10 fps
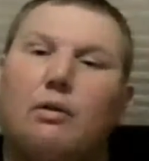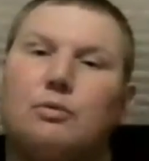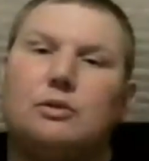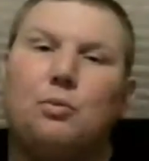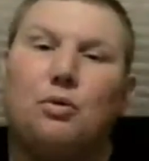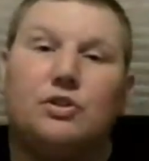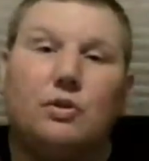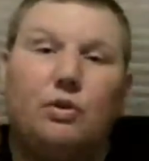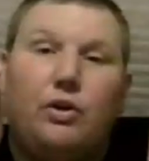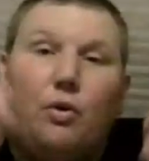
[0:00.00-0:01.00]
Harvard Sports
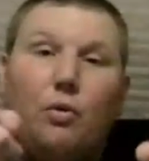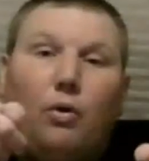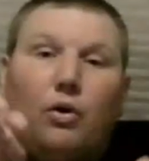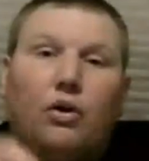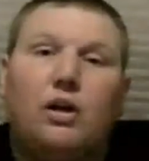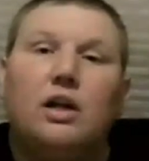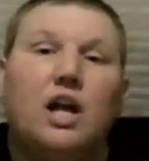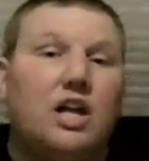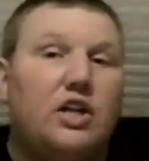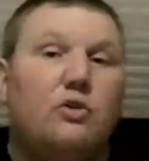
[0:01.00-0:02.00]
Show, your
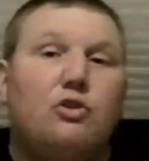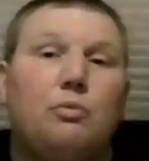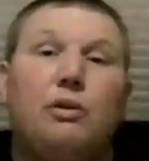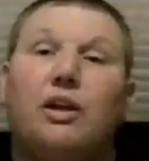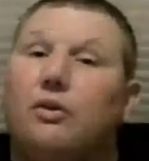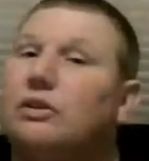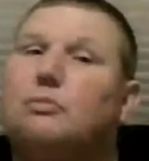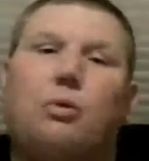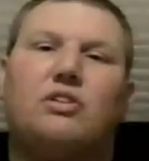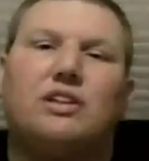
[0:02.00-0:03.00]
YouTube leader in
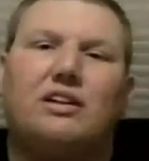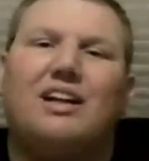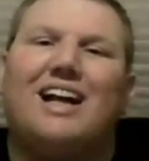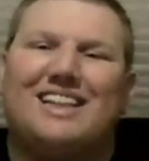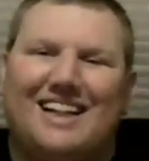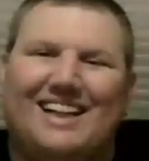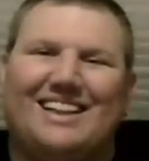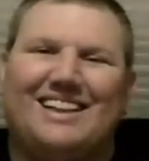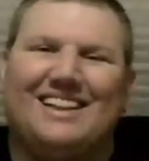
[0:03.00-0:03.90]
sports channel content.